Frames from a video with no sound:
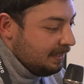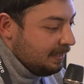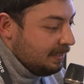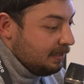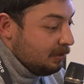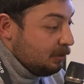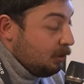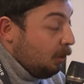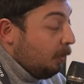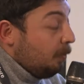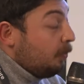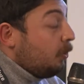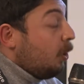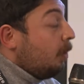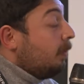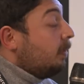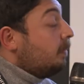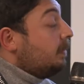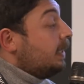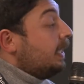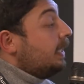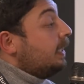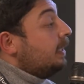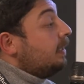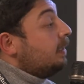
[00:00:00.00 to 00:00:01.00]
so
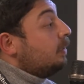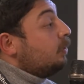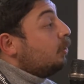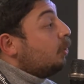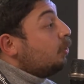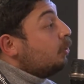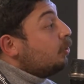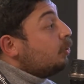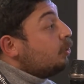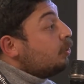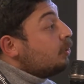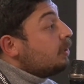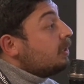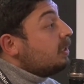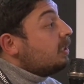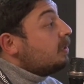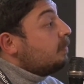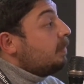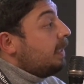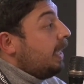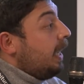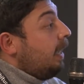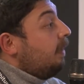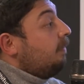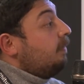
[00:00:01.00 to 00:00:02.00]
probably your users'
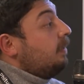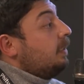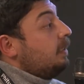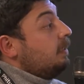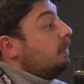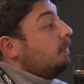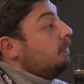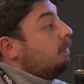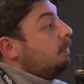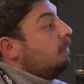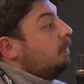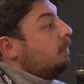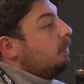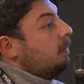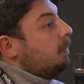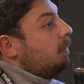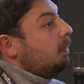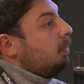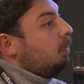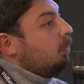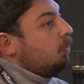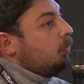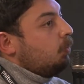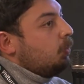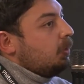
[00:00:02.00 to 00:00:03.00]
behavior
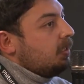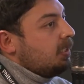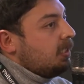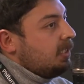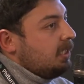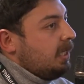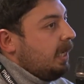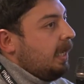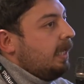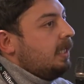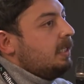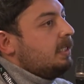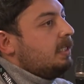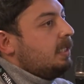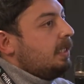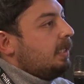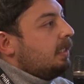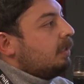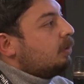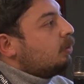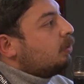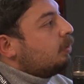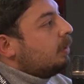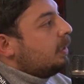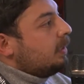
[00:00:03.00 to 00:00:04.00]
was
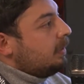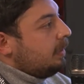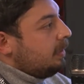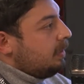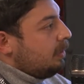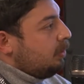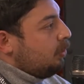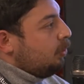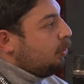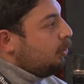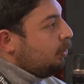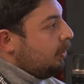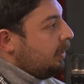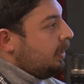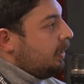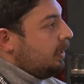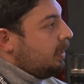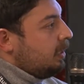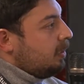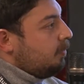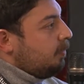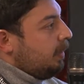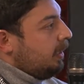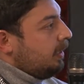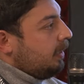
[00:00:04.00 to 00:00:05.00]
changing during these 2
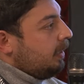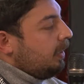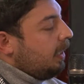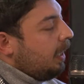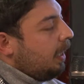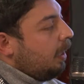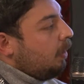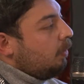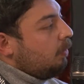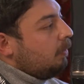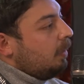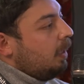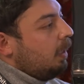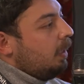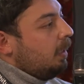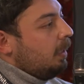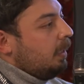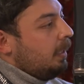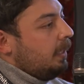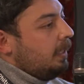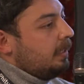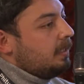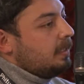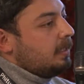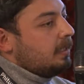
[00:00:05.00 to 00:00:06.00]
years, but now
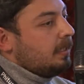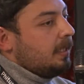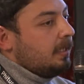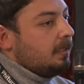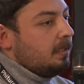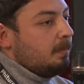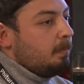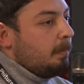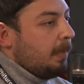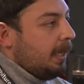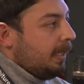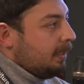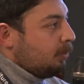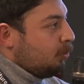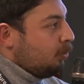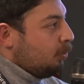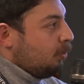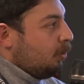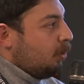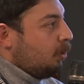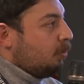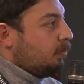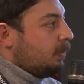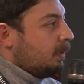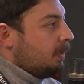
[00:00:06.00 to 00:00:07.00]
it's getting back to
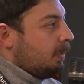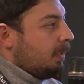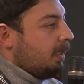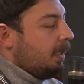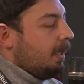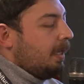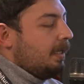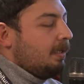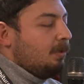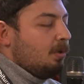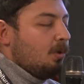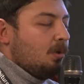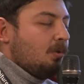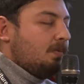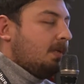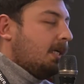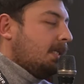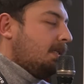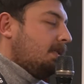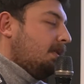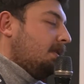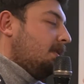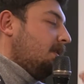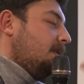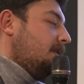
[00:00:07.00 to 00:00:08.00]
normal. I know
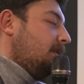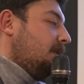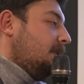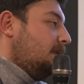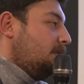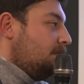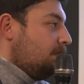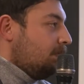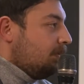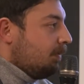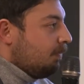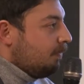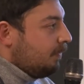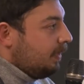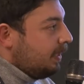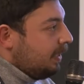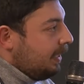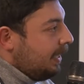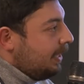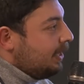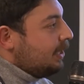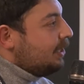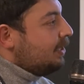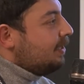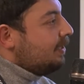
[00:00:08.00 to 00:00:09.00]
that there are new
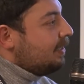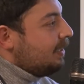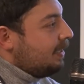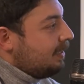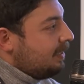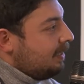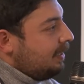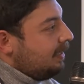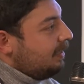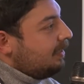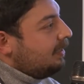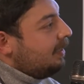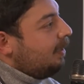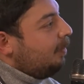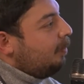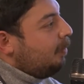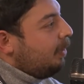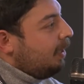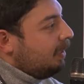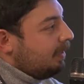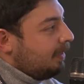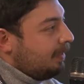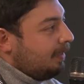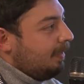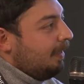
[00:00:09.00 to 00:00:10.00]
variations, etc.,
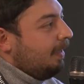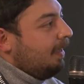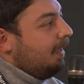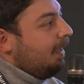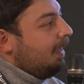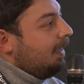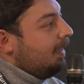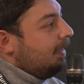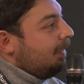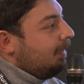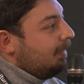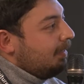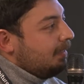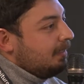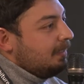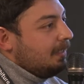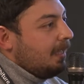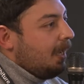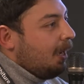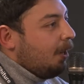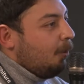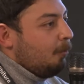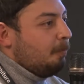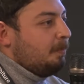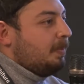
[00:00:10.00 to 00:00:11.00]
but
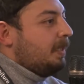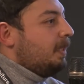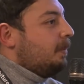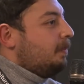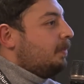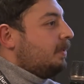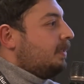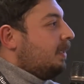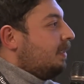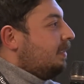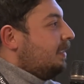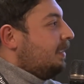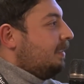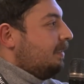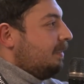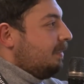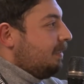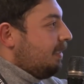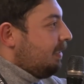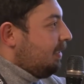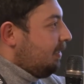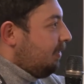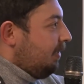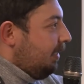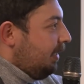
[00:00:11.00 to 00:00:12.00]
now people are in
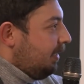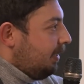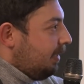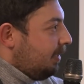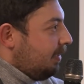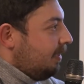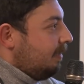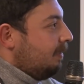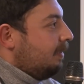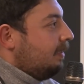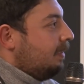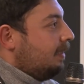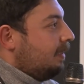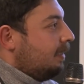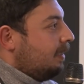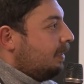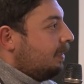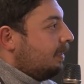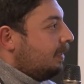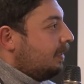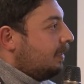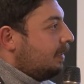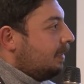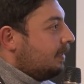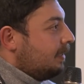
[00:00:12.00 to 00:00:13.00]
streets.
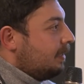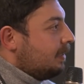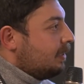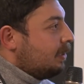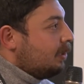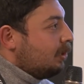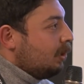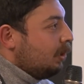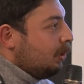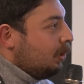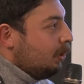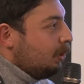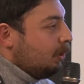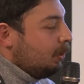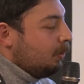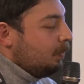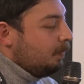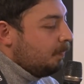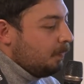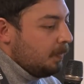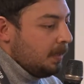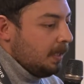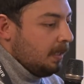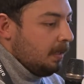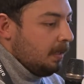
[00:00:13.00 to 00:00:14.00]
So,